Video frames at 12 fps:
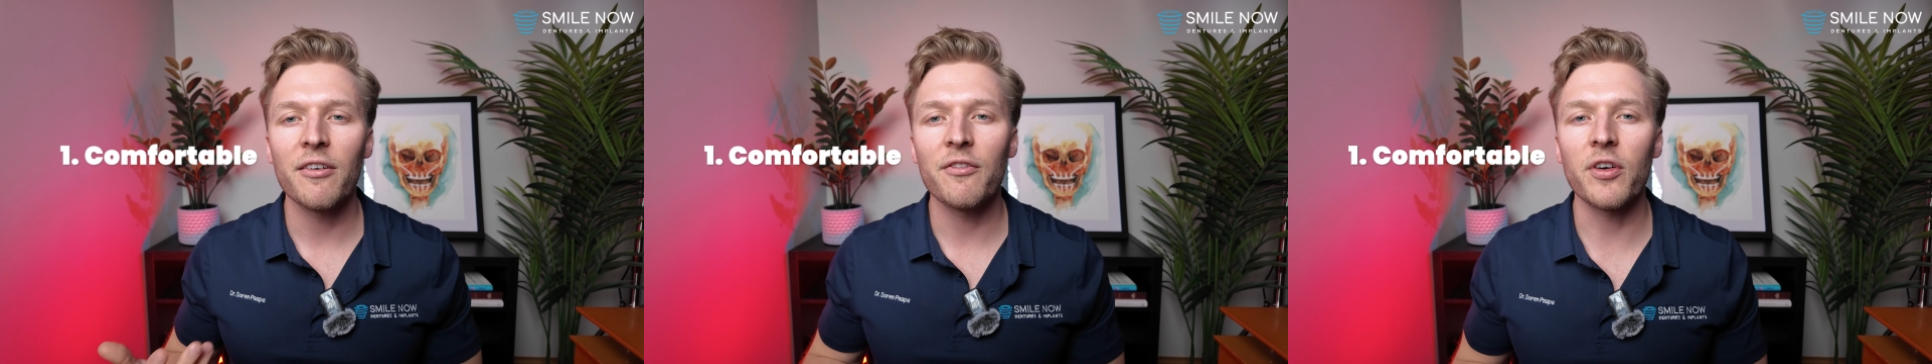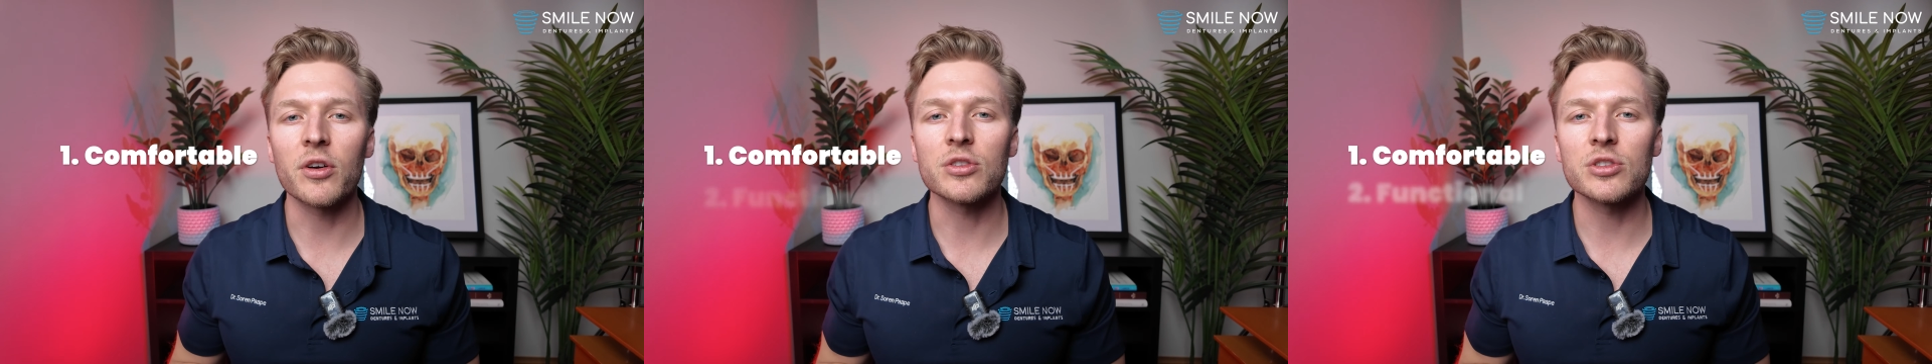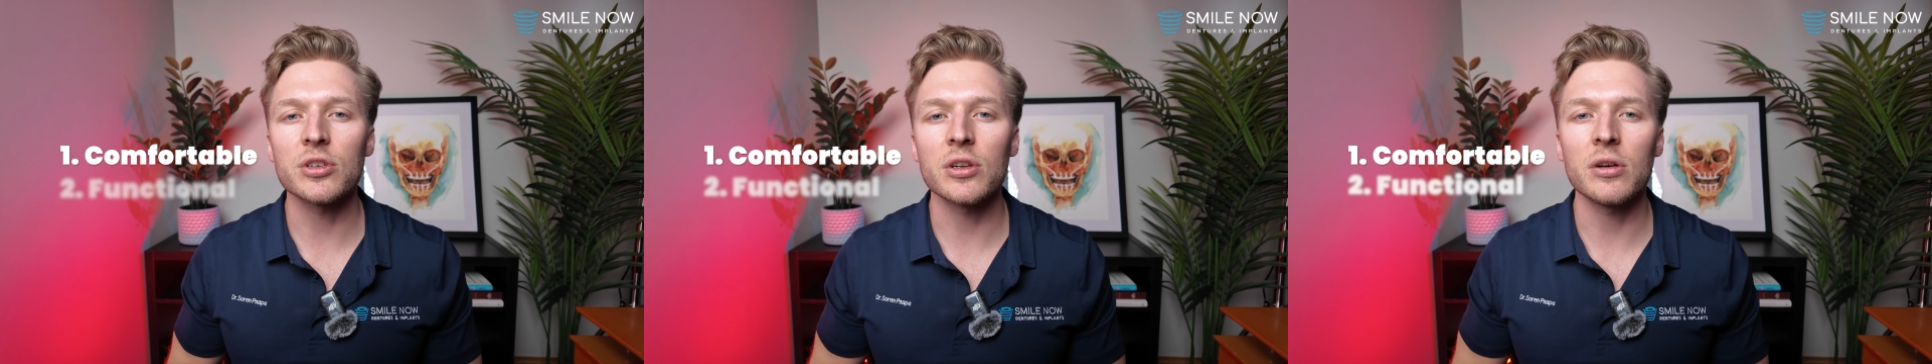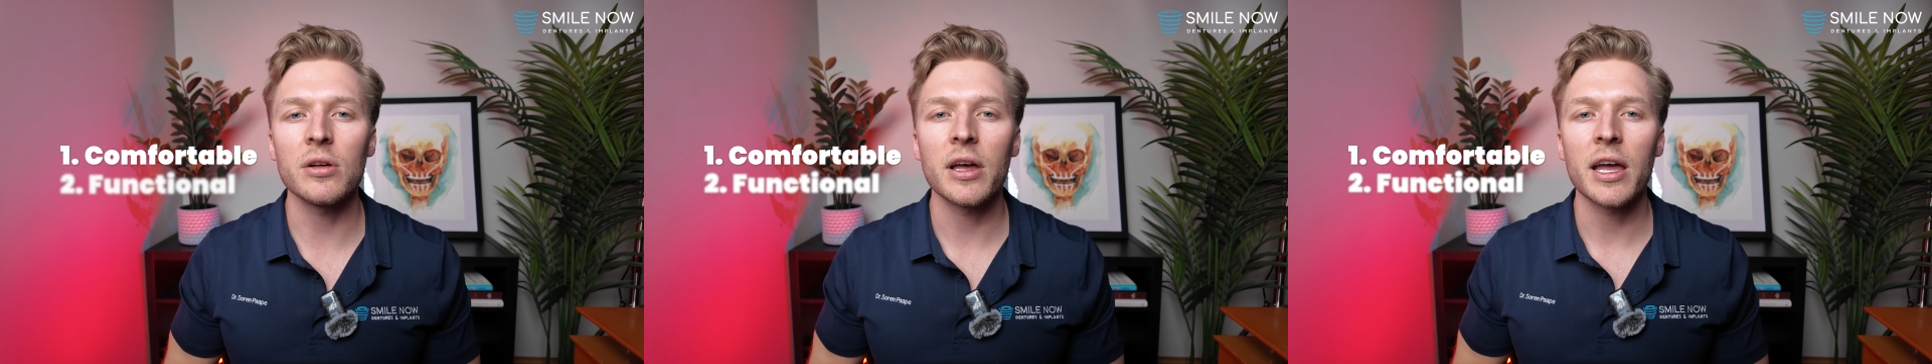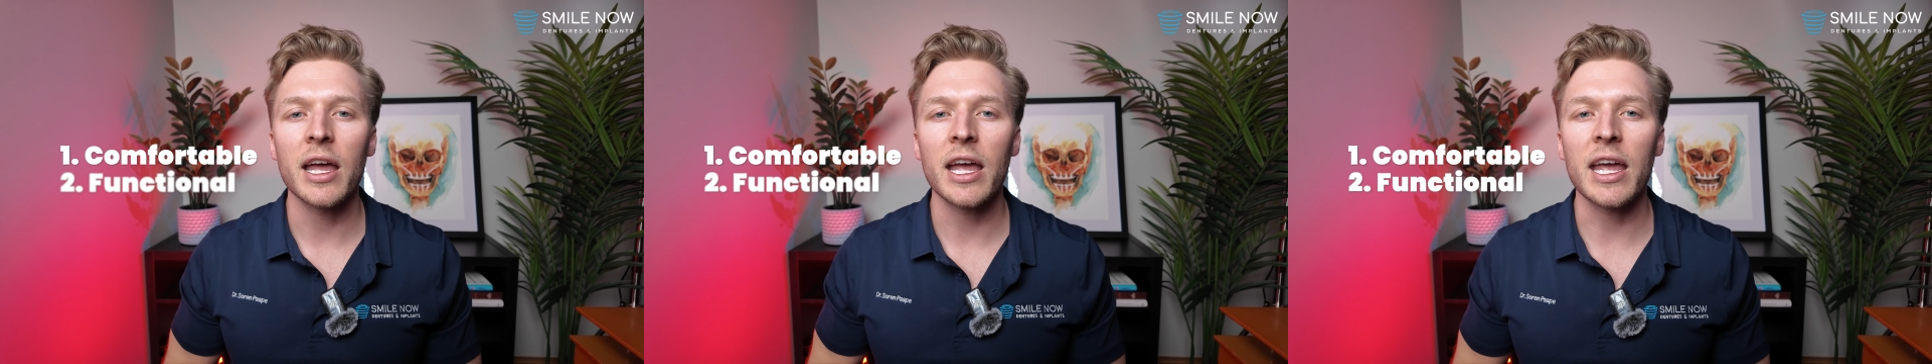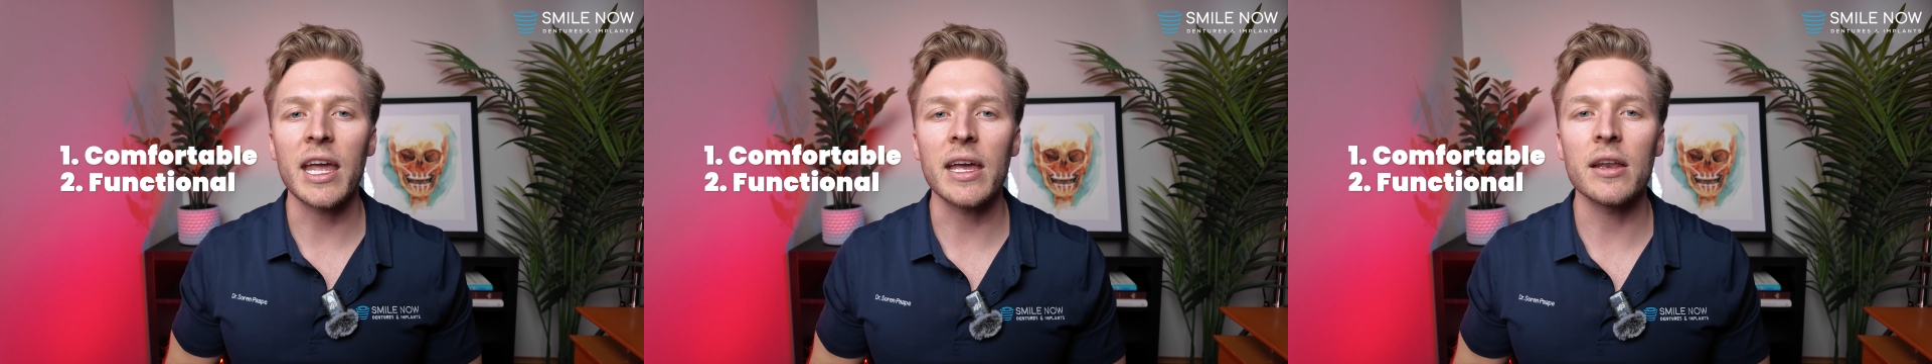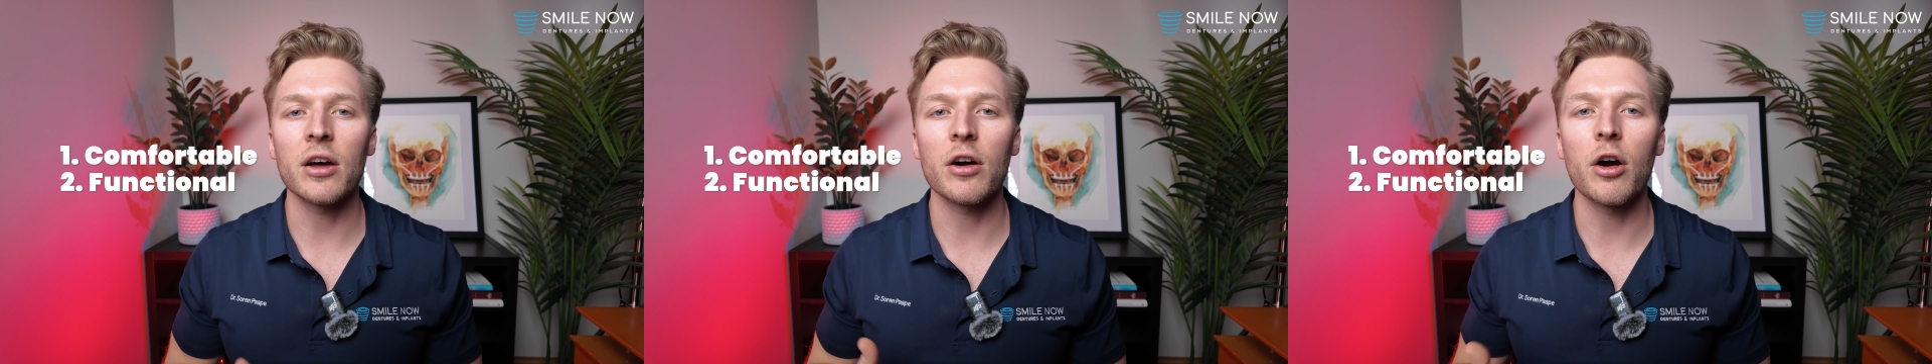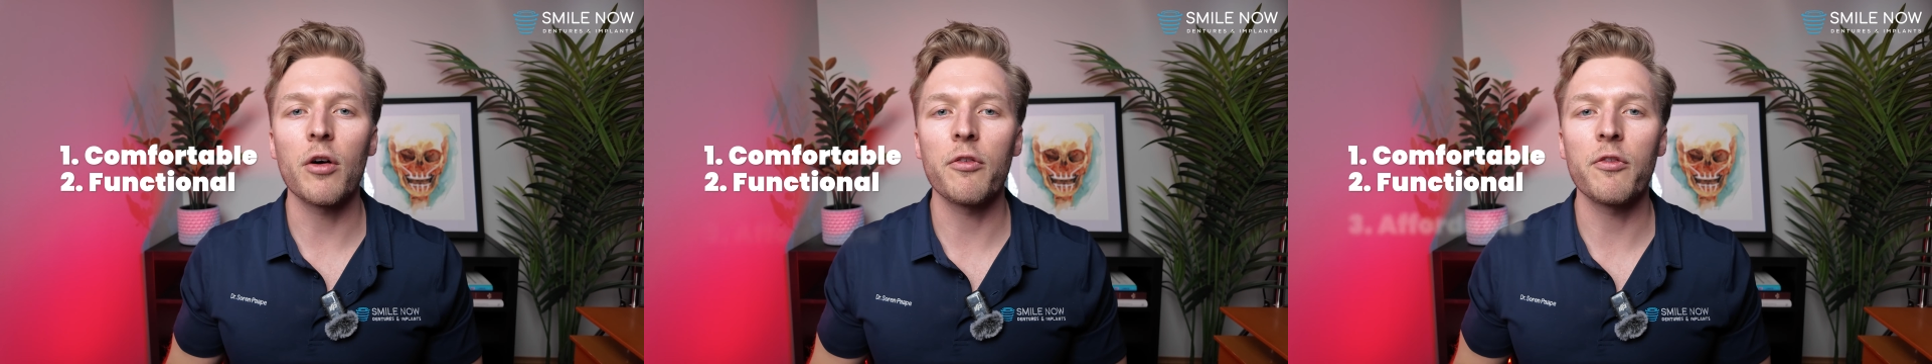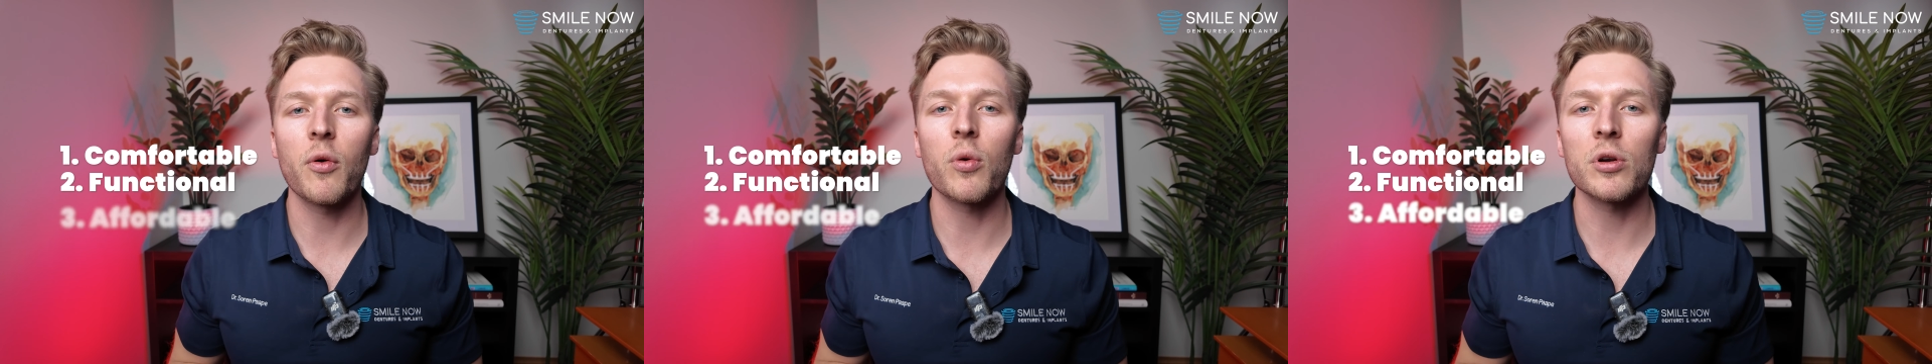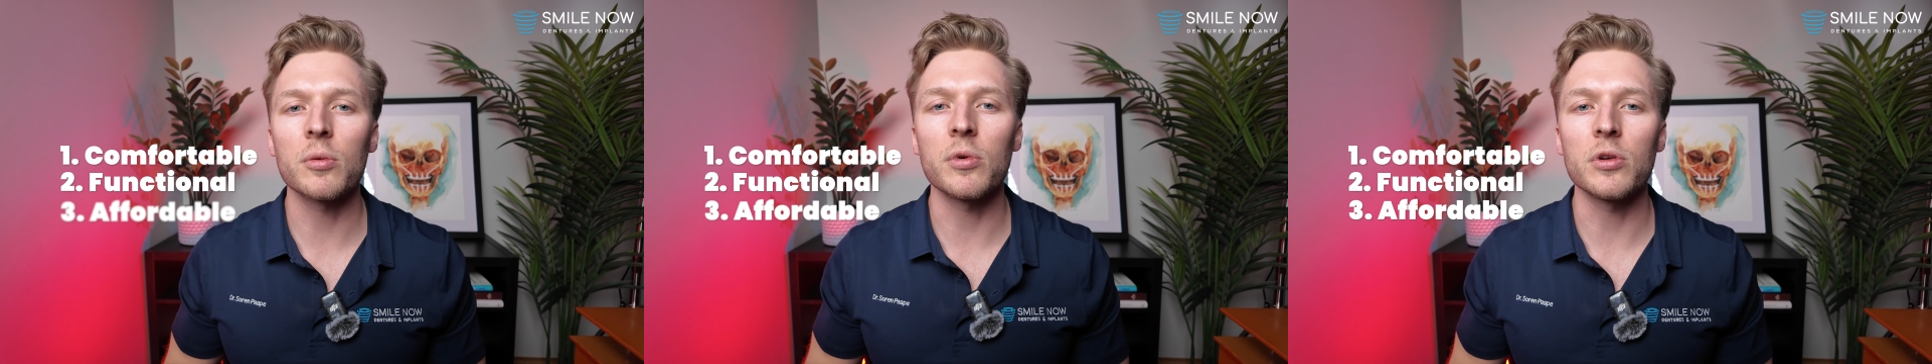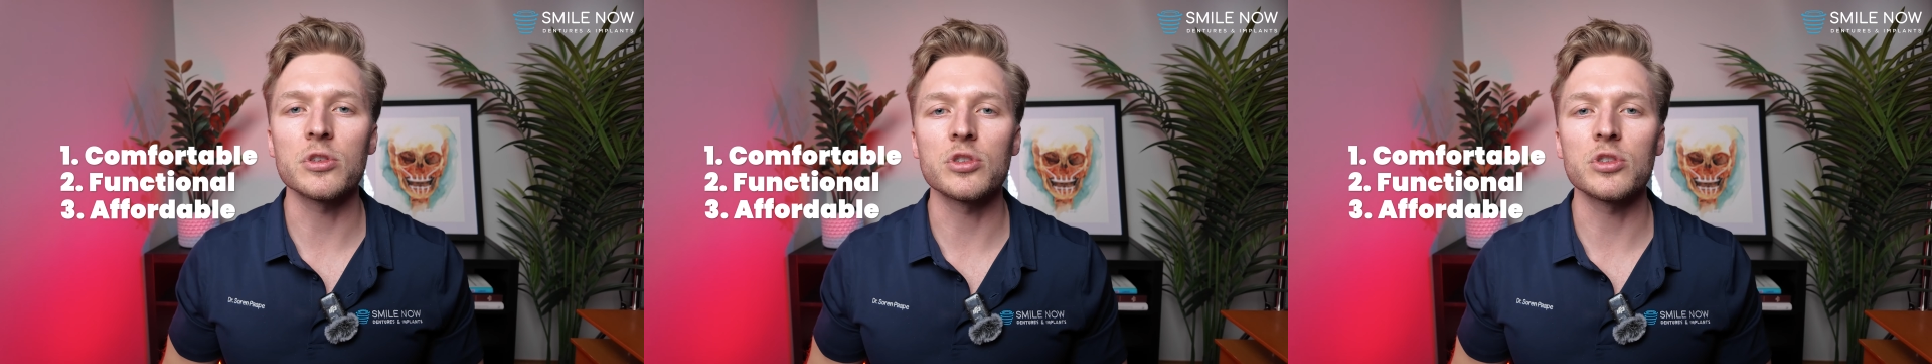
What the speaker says: functional, and affordable